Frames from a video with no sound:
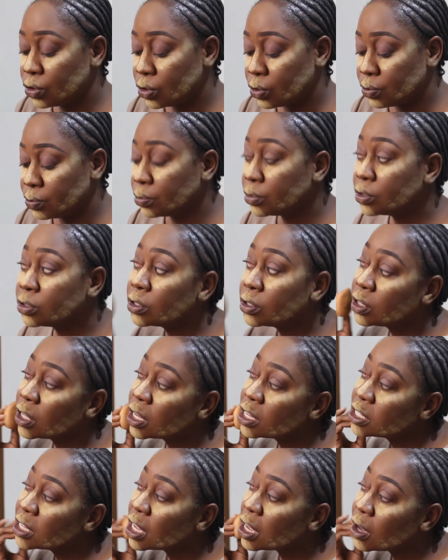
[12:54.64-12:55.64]
low. So
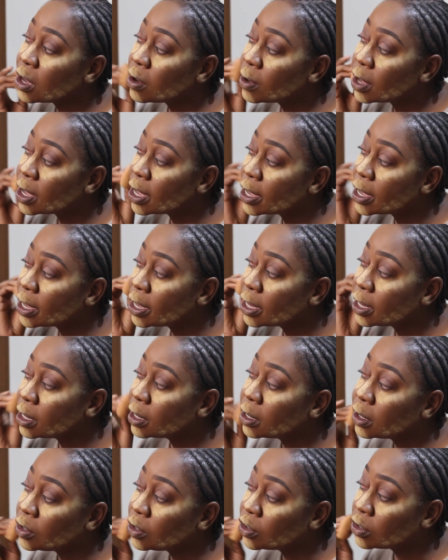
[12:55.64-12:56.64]
that's how I
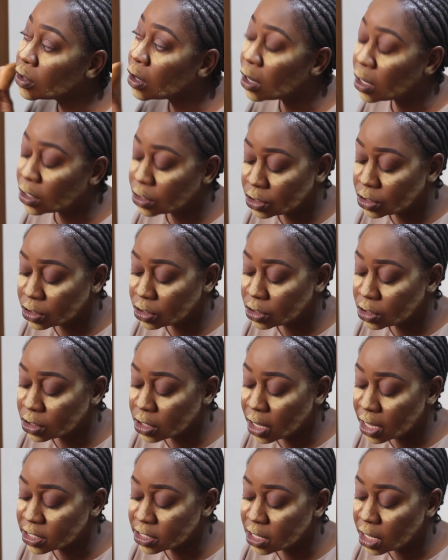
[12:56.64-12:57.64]
charged.
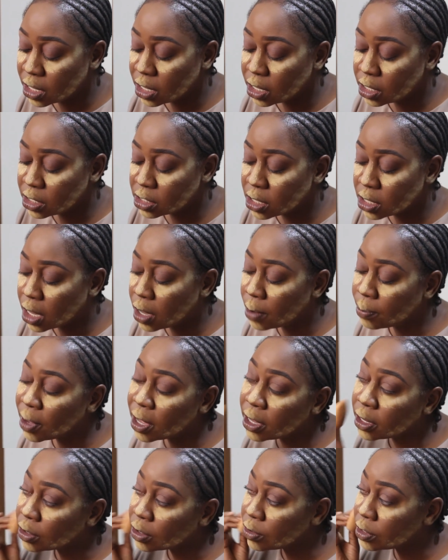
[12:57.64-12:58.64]
I
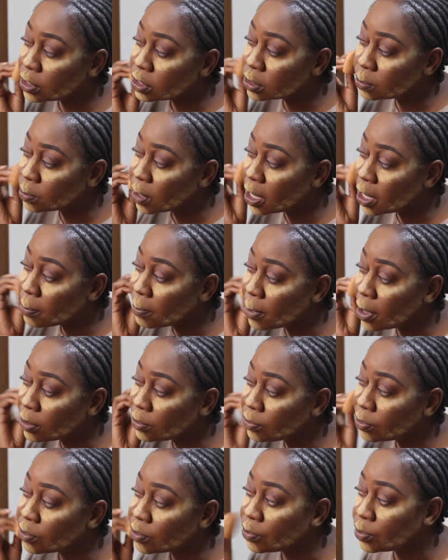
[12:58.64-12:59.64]
increased my
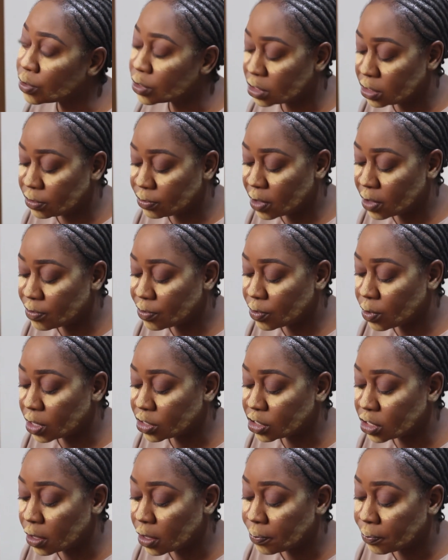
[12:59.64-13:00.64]
amount from 45
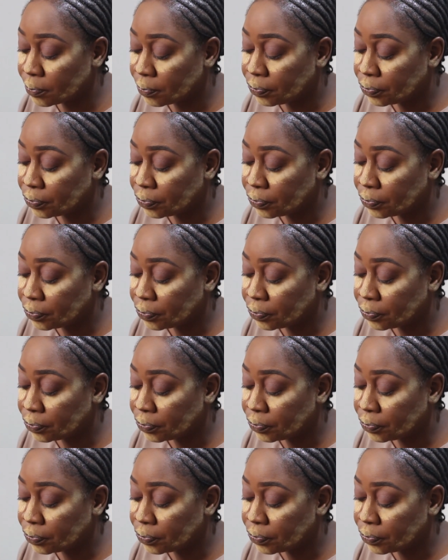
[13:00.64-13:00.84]
kwacha